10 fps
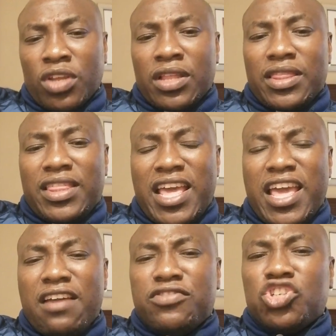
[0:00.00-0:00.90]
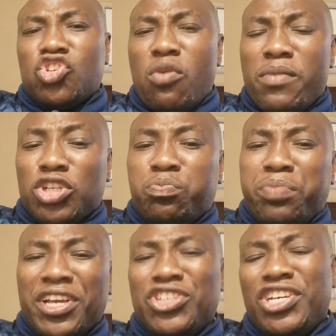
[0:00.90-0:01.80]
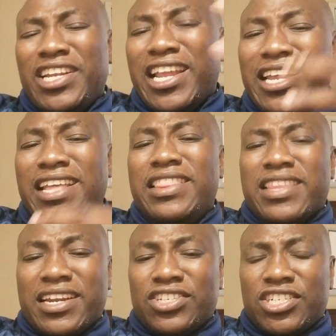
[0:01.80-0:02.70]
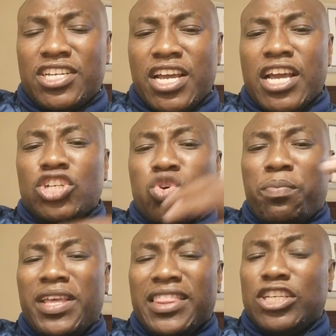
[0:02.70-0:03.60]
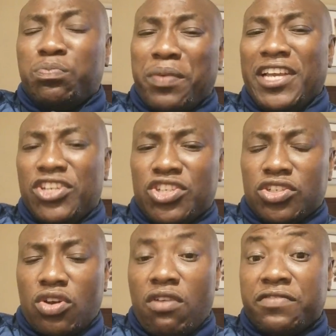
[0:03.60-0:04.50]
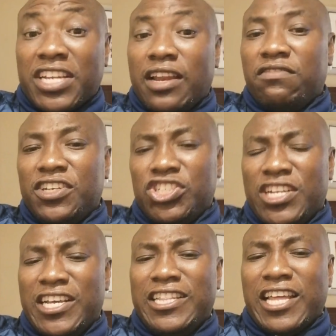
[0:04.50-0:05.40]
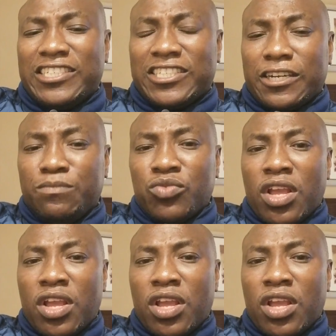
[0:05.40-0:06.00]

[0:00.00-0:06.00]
they have so much passion and interest to be in the space of television industry.